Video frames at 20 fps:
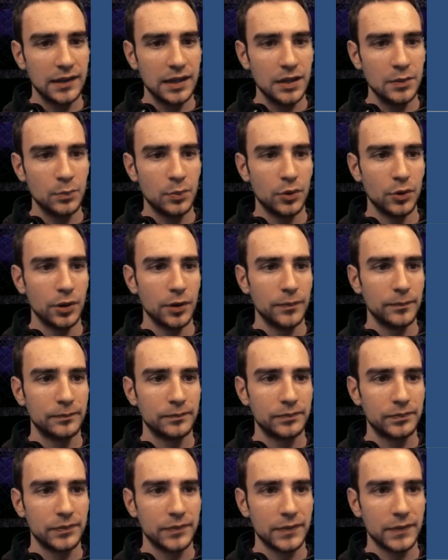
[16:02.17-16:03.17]
import
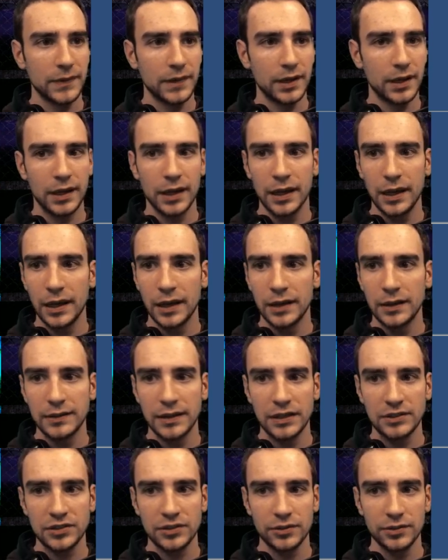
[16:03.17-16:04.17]
and
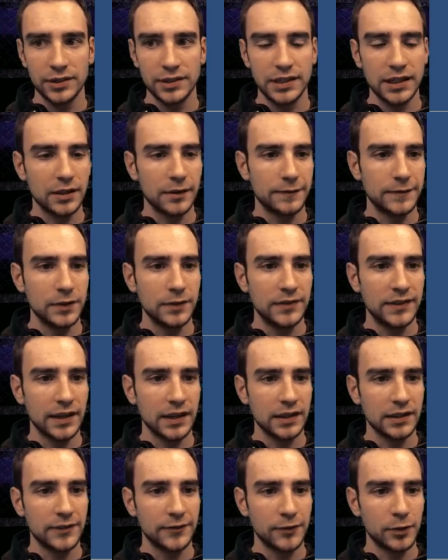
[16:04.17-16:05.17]
that should only take a few
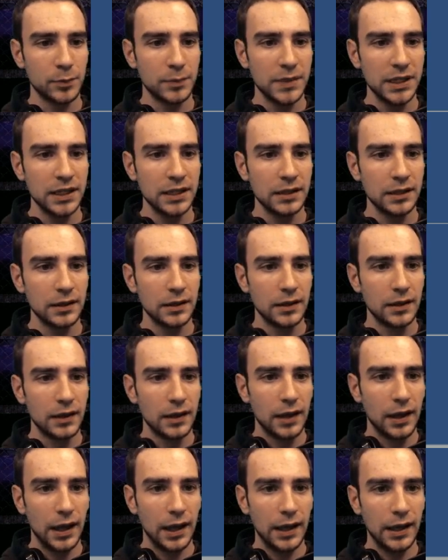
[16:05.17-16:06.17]
seconds for me,
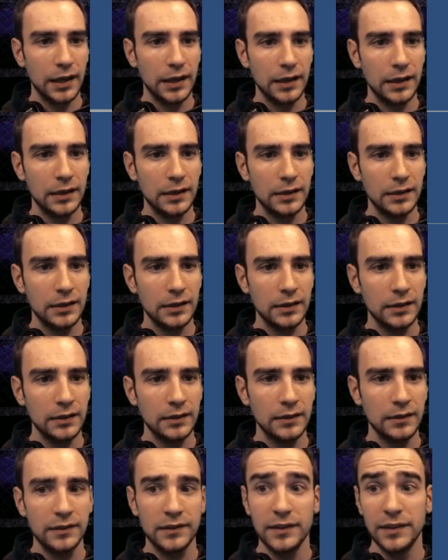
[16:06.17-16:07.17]

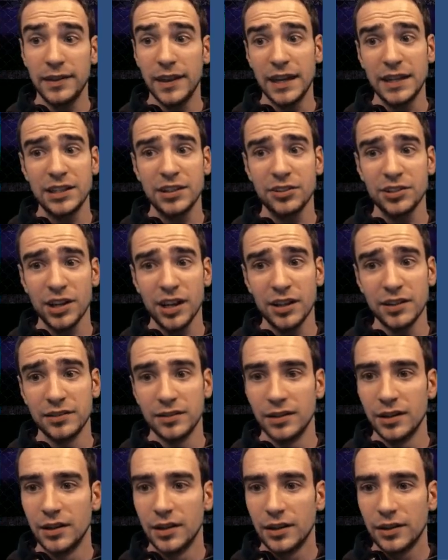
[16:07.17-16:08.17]
and then you're done.
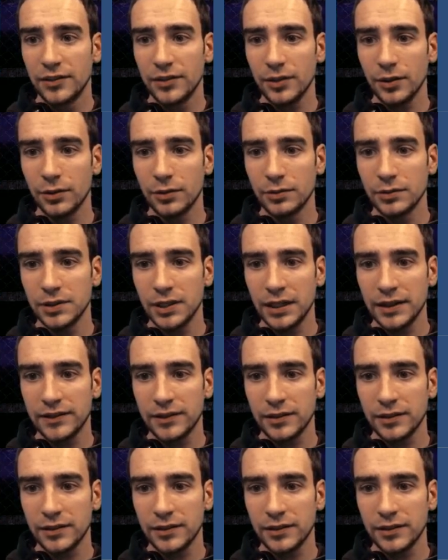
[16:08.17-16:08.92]
So let's